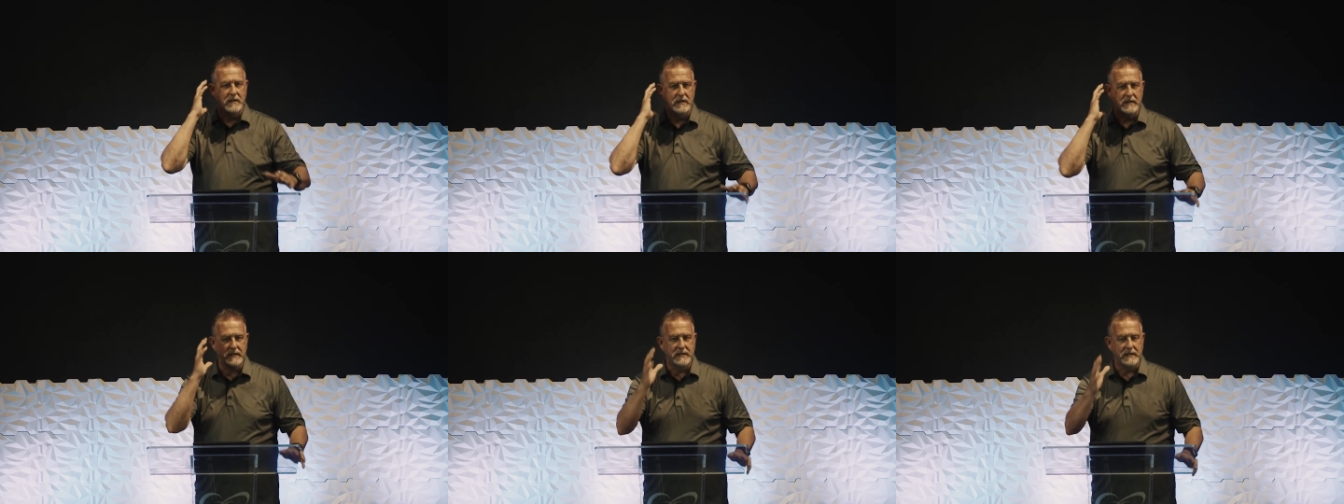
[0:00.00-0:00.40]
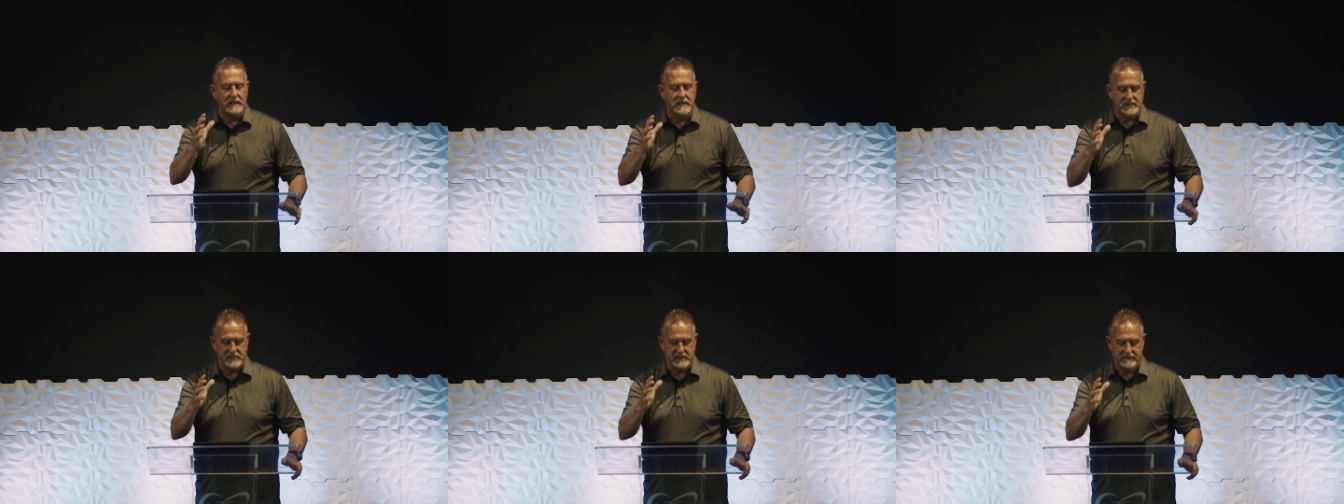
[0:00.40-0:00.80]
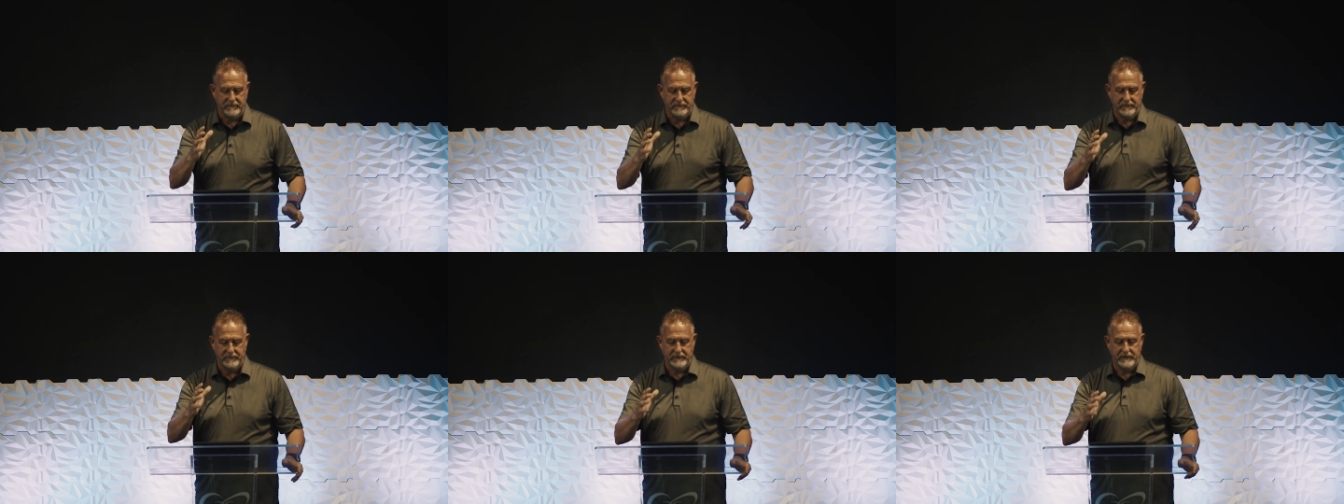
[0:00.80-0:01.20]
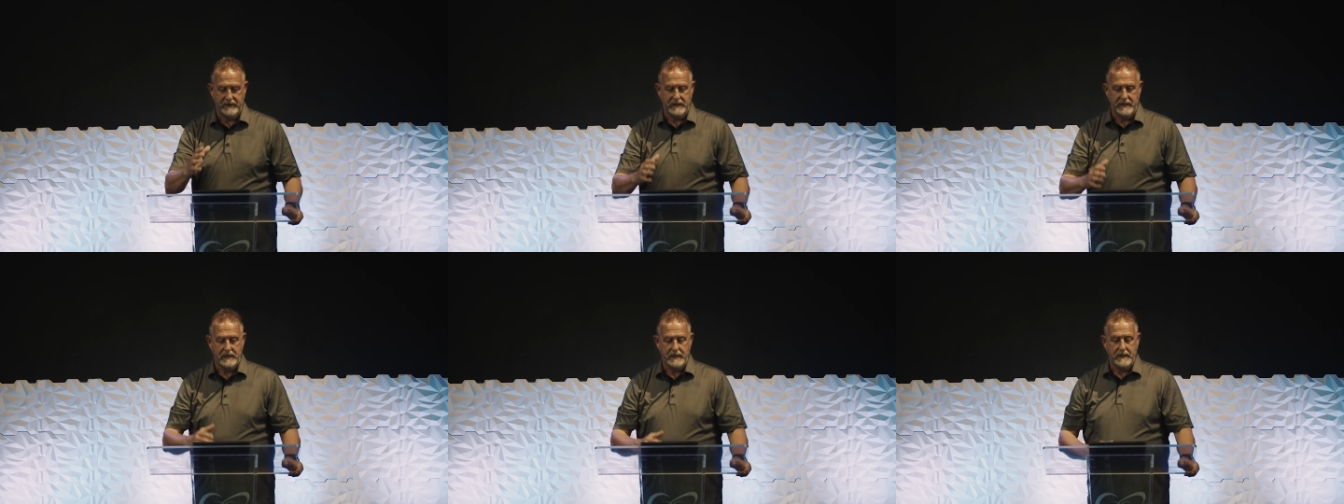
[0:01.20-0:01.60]
you need to listen.
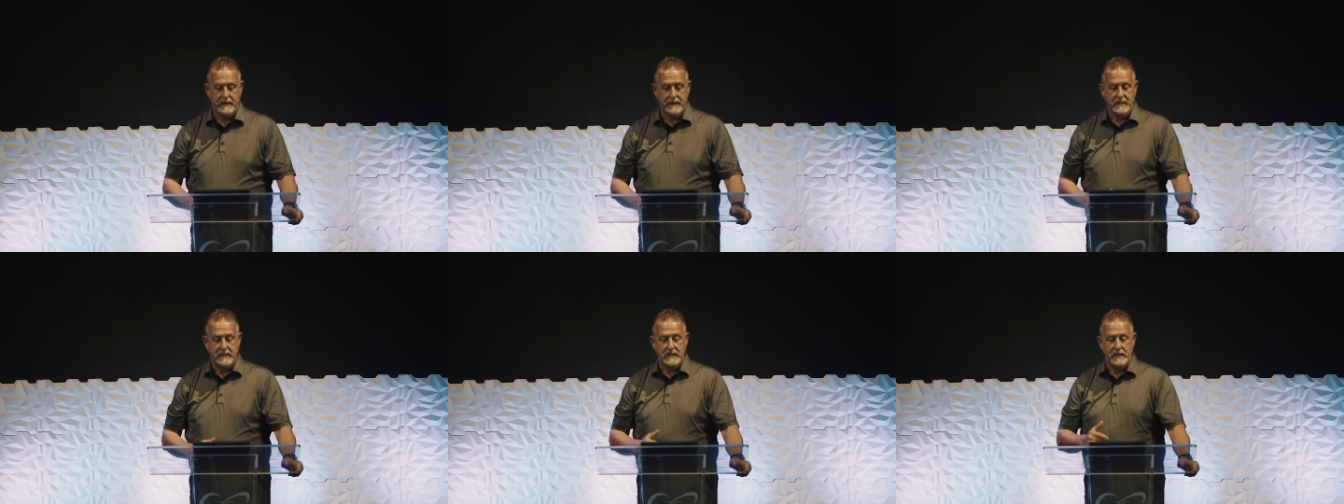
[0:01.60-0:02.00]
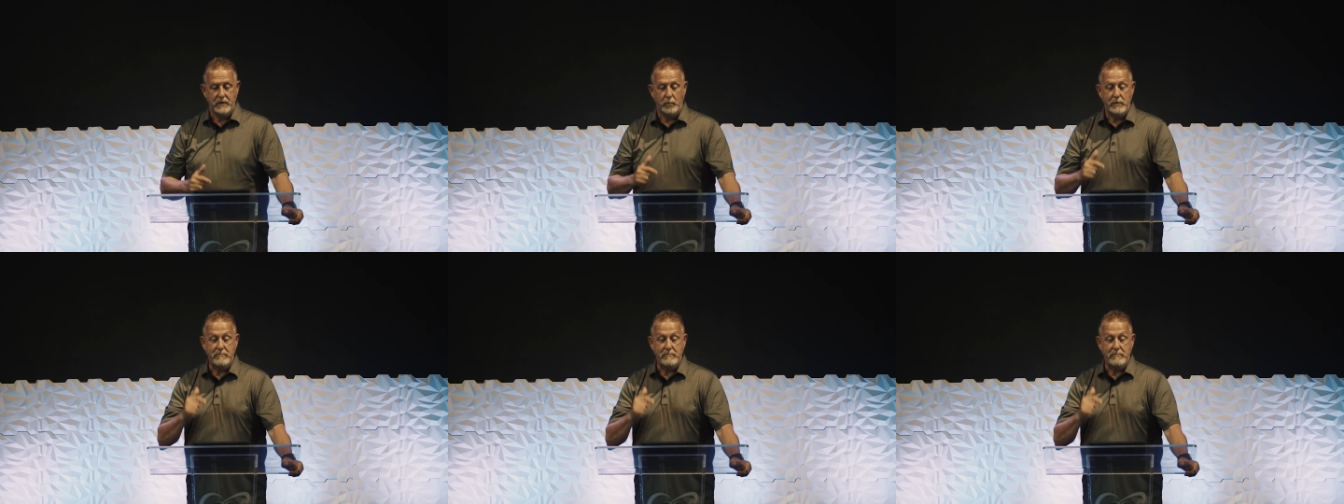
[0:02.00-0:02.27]
We